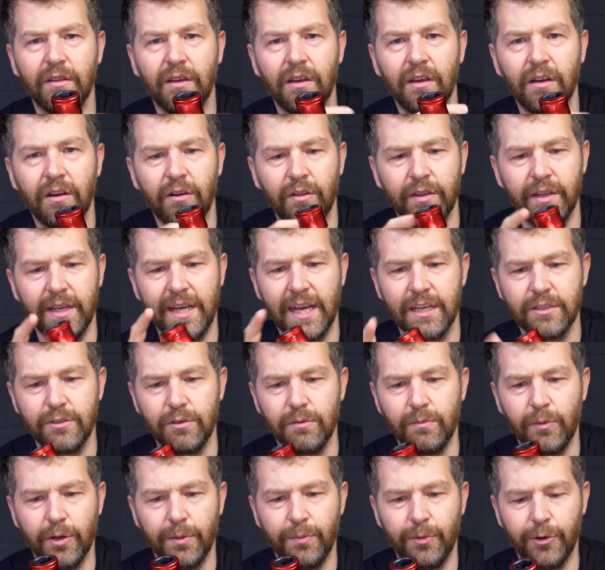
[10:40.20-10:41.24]
the
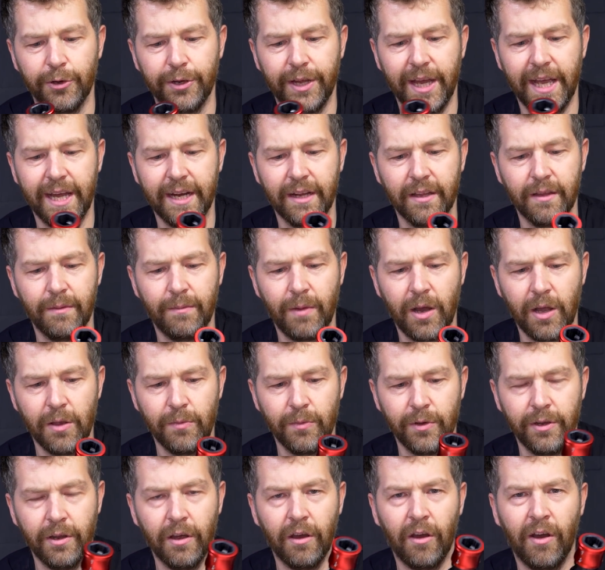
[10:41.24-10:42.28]
actual monopod head at the
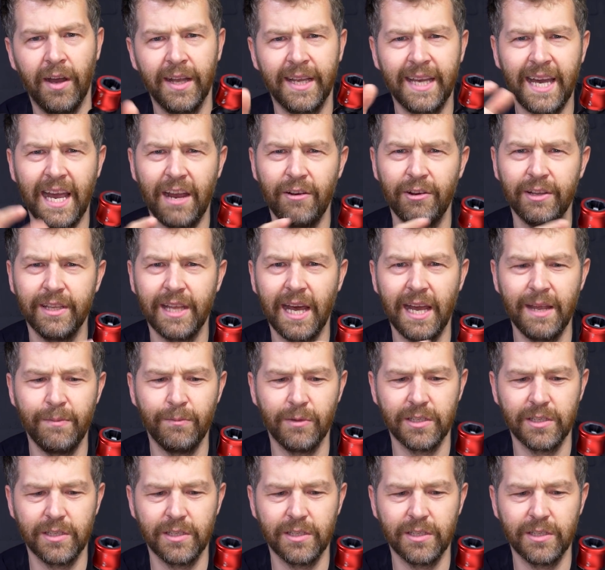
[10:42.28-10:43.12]
moment, I carried that in my